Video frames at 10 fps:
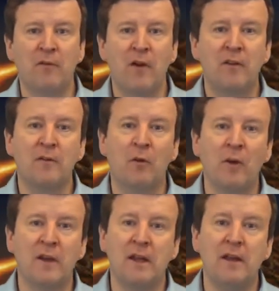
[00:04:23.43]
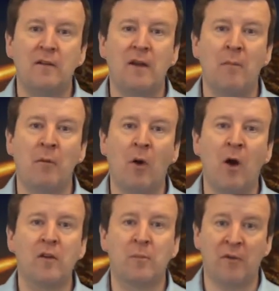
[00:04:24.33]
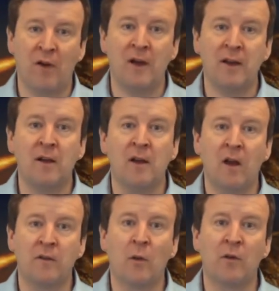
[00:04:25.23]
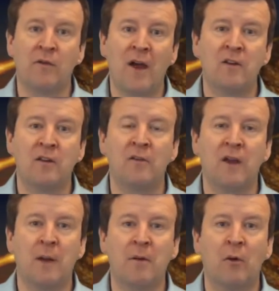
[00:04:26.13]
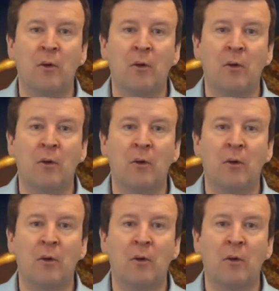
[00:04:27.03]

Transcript: First of all, it heats up the rocks, providing a source of energy for chemical